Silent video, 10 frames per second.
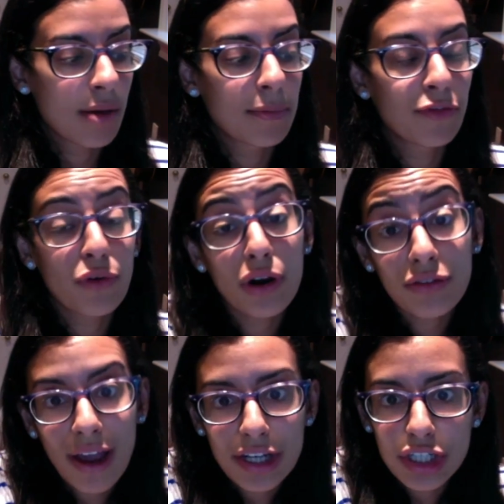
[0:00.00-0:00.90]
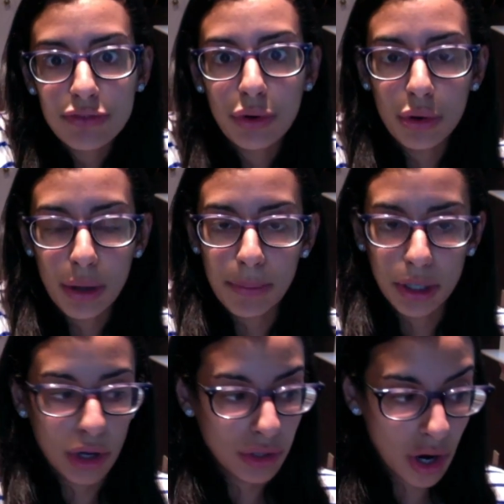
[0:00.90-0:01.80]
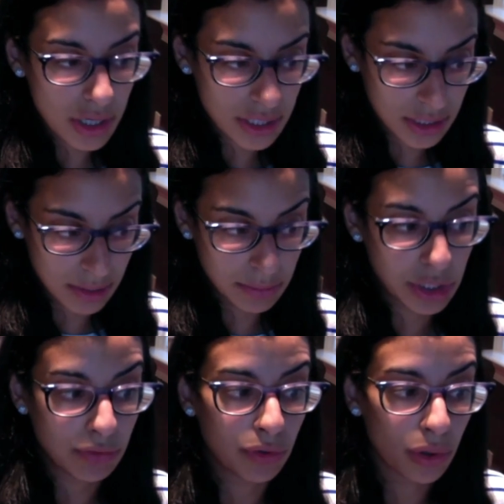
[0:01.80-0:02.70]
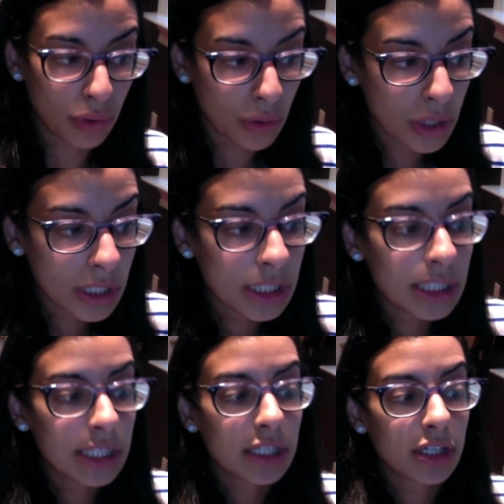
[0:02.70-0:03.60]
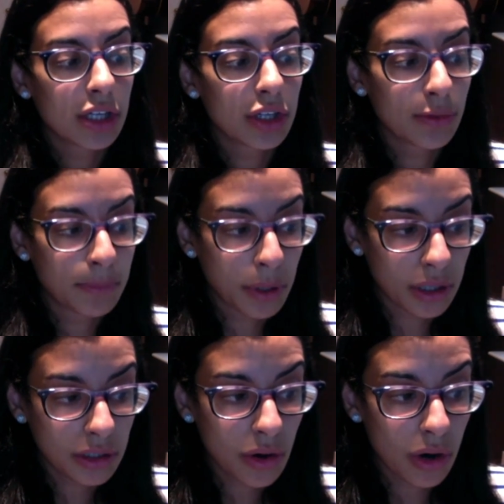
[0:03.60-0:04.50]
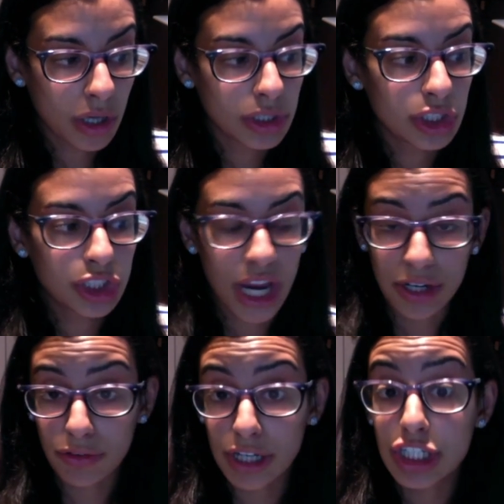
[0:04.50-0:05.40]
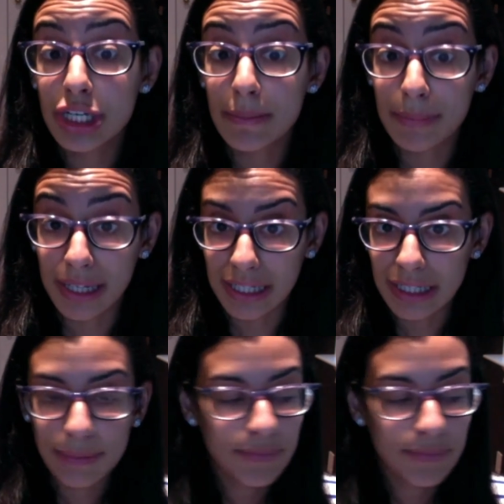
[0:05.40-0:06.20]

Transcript: Before she wrote her book on narcissism, she wrote the book called Generation Me.